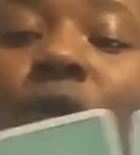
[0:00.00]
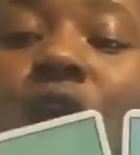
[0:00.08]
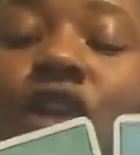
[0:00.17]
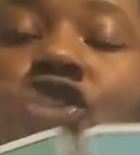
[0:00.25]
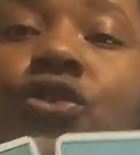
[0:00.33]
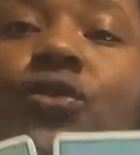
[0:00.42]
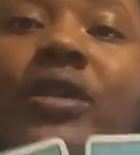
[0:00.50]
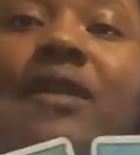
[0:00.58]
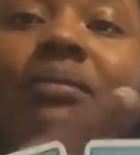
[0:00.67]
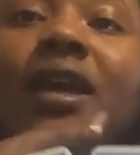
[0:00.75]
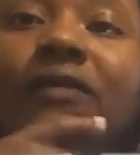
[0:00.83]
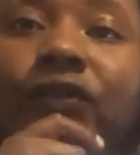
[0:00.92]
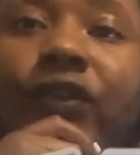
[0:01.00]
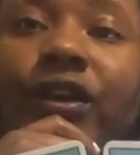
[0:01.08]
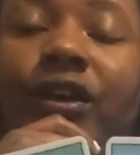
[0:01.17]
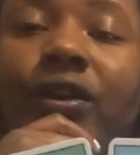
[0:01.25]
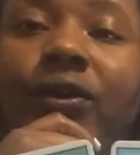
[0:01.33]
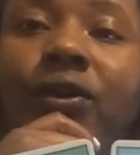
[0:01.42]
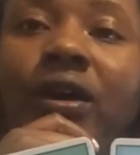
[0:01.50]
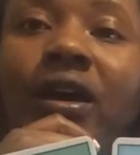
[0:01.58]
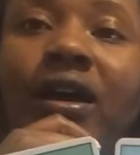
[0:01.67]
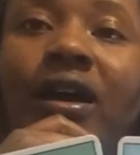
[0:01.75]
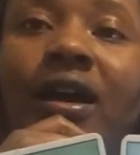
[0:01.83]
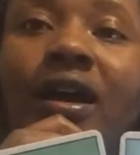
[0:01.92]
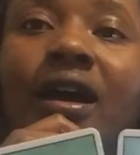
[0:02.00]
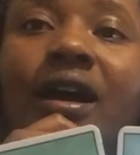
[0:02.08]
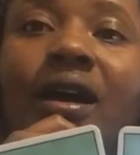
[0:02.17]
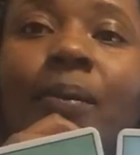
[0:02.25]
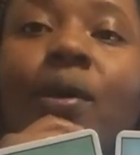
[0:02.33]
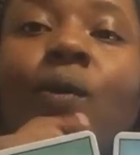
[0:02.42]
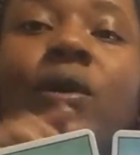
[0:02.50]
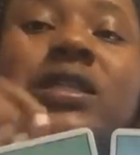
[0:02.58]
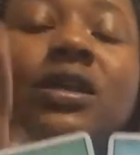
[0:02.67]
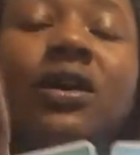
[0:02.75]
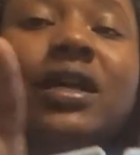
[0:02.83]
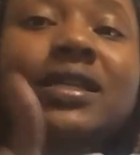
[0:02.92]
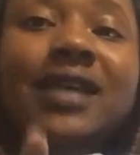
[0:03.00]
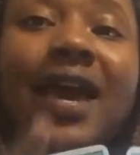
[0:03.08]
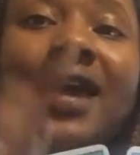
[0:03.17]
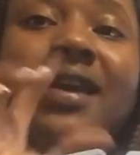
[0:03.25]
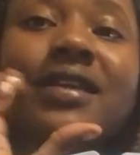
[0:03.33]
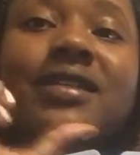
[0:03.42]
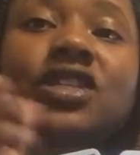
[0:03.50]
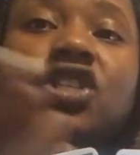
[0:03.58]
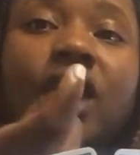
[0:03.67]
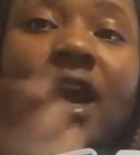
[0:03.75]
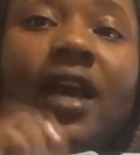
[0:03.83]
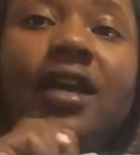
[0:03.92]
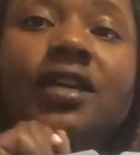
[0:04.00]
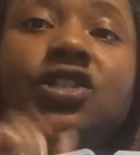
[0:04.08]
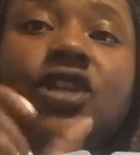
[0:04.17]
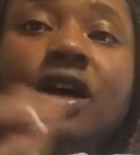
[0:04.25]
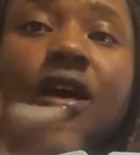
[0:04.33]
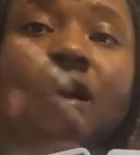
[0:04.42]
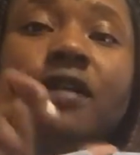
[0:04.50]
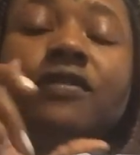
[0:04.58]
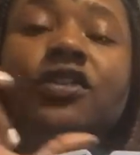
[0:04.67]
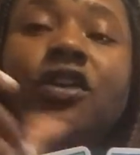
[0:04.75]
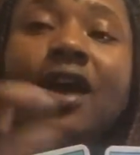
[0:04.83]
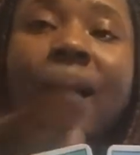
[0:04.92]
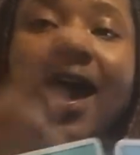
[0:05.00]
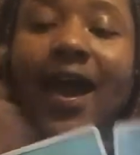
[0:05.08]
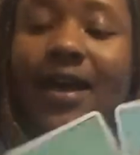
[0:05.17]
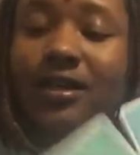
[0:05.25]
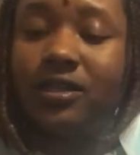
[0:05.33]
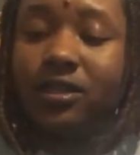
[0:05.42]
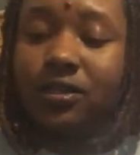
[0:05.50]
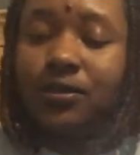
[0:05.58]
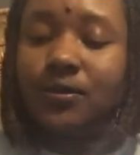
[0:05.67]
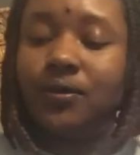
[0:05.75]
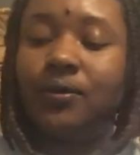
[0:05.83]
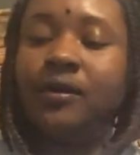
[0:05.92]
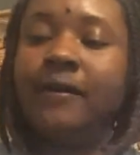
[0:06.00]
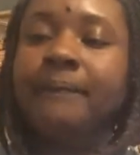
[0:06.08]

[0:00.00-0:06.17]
are truly meant for you. But what it's going to take is a change of your attitude.